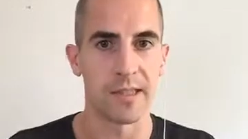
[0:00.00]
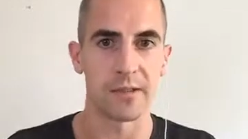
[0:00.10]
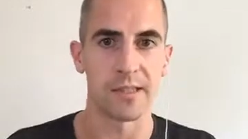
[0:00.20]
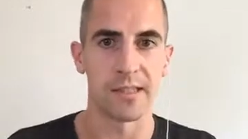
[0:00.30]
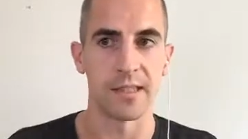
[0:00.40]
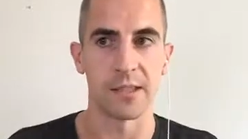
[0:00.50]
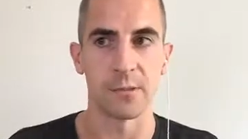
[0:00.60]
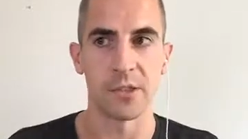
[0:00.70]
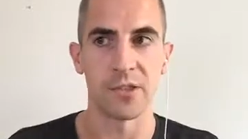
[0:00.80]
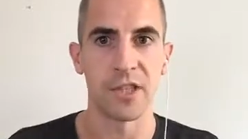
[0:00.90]
to sit into
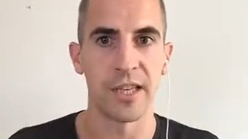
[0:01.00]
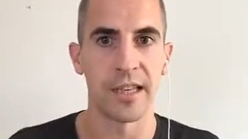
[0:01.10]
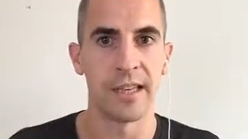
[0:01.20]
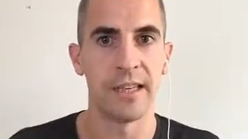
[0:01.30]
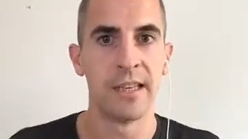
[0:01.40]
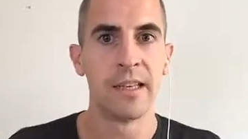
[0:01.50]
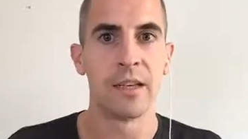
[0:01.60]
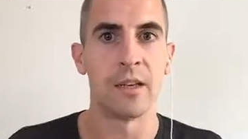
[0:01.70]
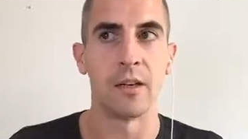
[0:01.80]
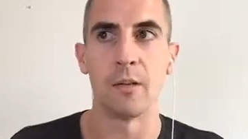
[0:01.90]
a chair,
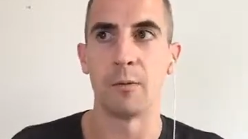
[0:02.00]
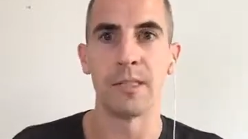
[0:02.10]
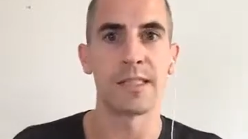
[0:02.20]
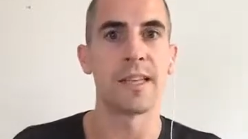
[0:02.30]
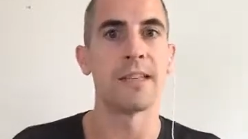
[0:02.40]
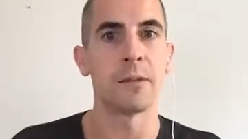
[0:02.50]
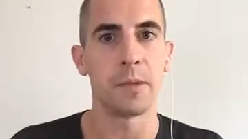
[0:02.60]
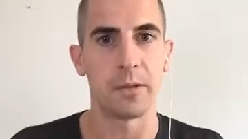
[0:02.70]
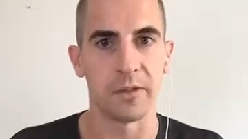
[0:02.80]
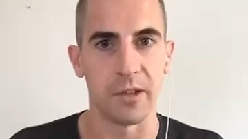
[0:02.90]
or we stand up
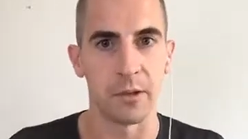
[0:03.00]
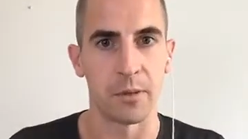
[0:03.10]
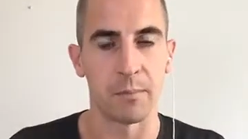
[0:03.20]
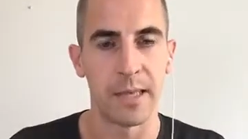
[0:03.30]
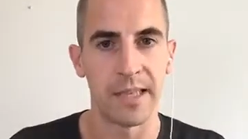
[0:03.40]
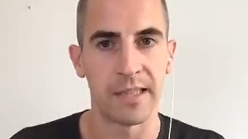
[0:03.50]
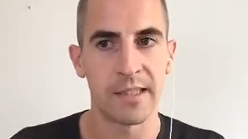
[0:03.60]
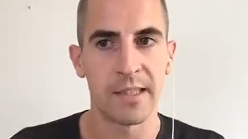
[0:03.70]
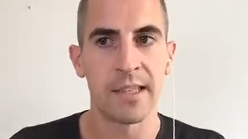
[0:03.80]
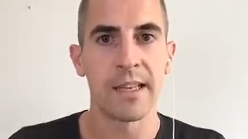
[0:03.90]
out of our bed.
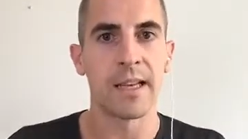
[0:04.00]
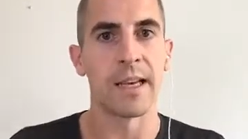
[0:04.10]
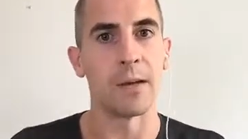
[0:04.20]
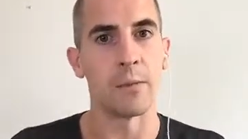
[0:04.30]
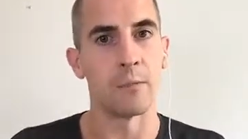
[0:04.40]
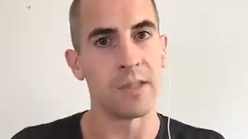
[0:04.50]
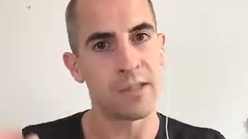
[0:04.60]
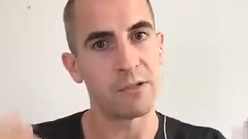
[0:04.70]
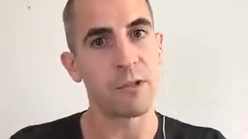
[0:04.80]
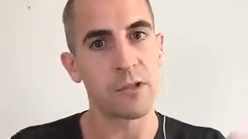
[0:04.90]

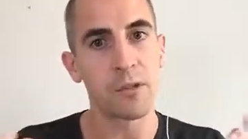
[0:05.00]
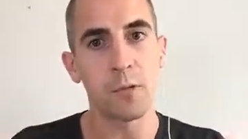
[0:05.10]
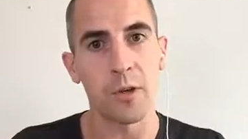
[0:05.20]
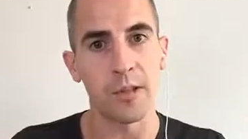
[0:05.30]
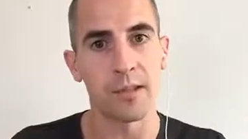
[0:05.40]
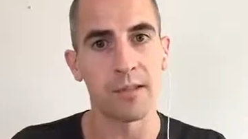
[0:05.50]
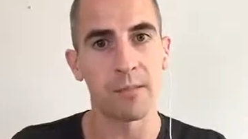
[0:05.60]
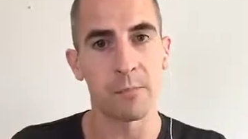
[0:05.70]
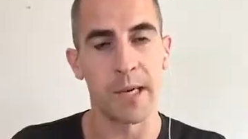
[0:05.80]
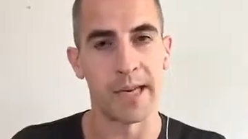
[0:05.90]
These are all squatting
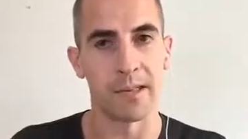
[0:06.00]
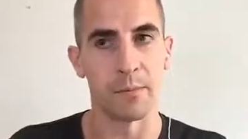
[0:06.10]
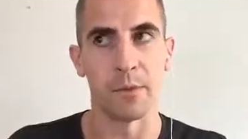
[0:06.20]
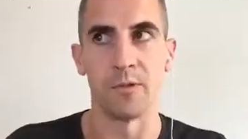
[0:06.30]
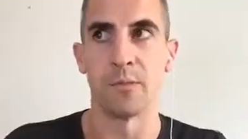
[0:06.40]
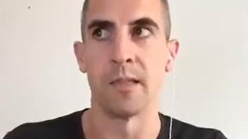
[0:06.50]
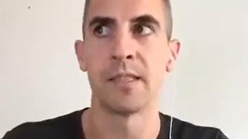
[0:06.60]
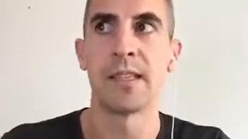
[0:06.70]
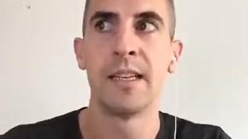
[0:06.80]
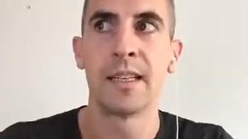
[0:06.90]
pattern movements.
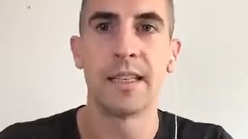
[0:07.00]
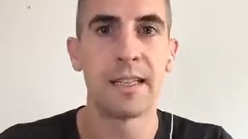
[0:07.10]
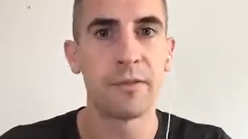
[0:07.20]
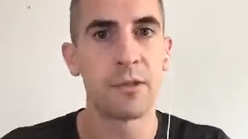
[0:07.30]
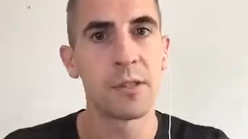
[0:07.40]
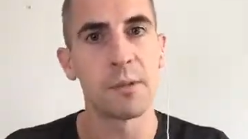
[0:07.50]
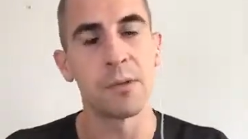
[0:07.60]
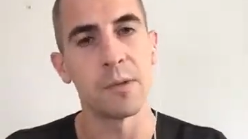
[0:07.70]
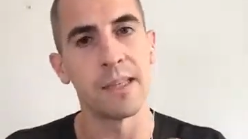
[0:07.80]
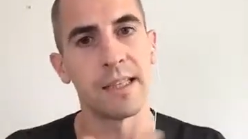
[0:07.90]
The difference
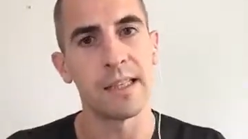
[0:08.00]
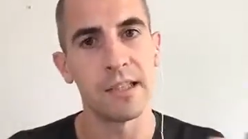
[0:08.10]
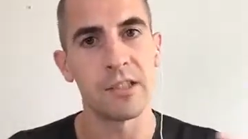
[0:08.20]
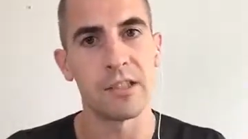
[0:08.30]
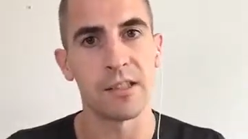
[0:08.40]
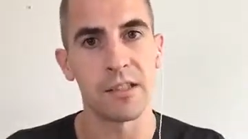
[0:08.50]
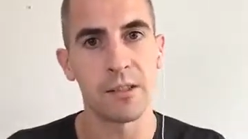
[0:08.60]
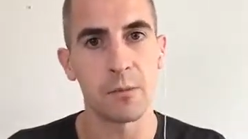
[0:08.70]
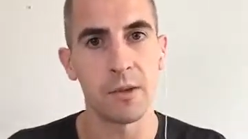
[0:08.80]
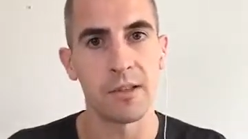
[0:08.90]
between a hinge and a
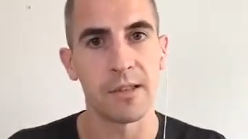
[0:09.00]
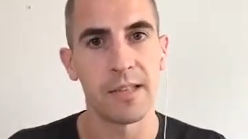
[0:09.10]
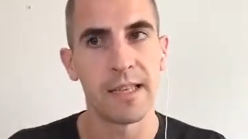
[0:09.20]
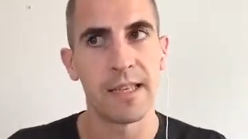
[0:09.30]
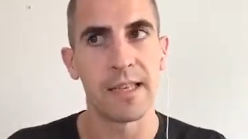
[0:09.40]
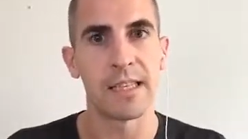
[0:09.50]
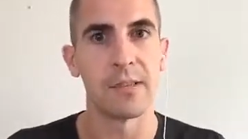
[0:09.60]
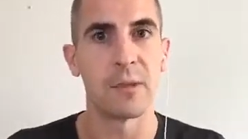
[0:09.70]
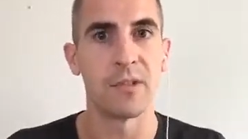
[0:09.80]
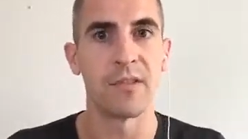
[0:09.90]
squat is the
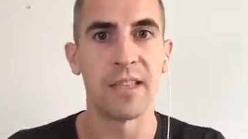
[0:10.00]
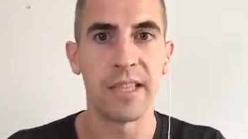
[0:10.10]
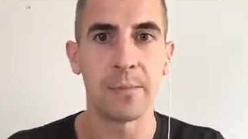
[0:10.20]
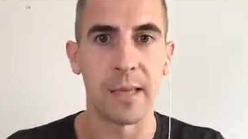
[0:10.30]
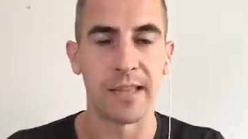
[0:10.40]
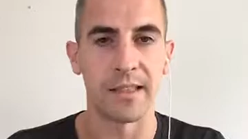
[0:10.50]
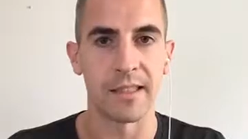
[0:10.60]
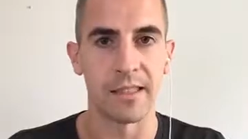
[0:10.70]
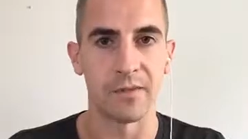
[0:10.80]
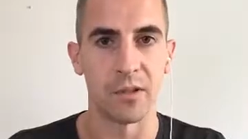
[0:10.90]
amount of knee bend
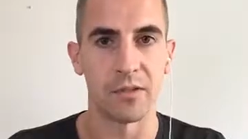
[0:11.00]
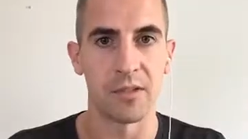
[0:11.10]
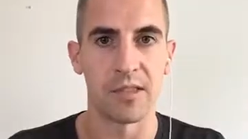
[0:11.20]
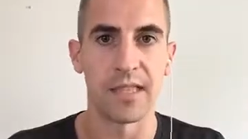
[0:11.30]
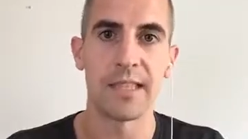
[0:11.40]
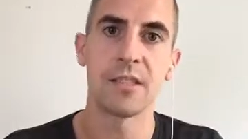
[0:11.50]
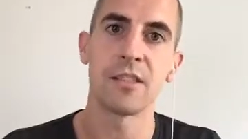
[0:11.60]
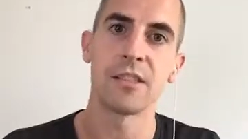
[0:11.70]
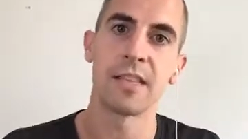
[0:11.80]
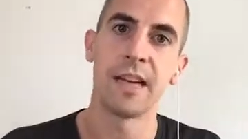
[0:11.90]
that's involved. So the hinge
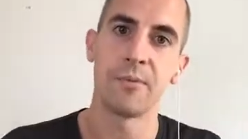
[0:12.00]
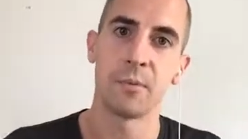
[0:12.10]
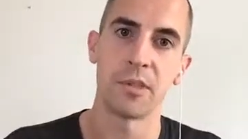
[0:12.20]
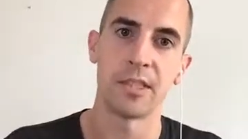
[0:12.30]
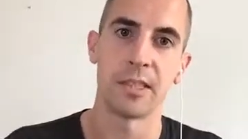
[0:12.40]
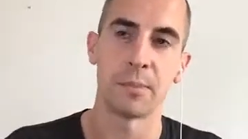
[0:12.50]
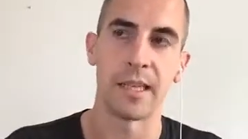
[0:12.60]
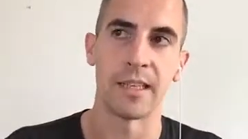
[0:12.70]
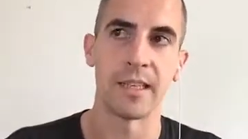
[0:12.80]
doesn't have much knee bend,